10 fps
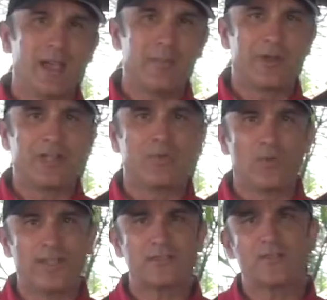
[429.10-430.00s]
I'm going to let them
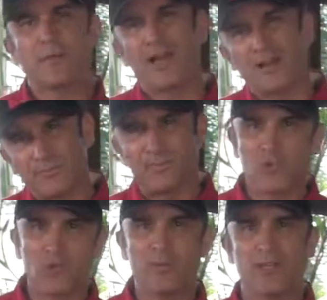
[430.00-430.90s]
rest for about
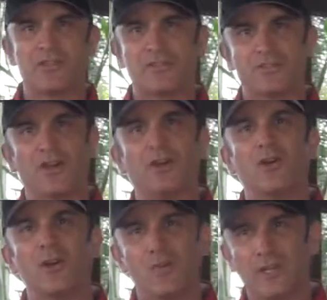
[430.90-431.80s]
30 minutes or
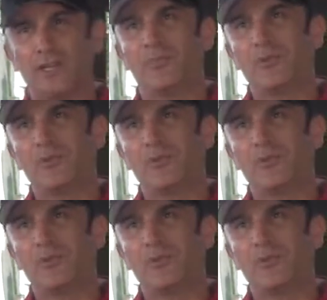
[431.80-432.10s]
so. We'll get it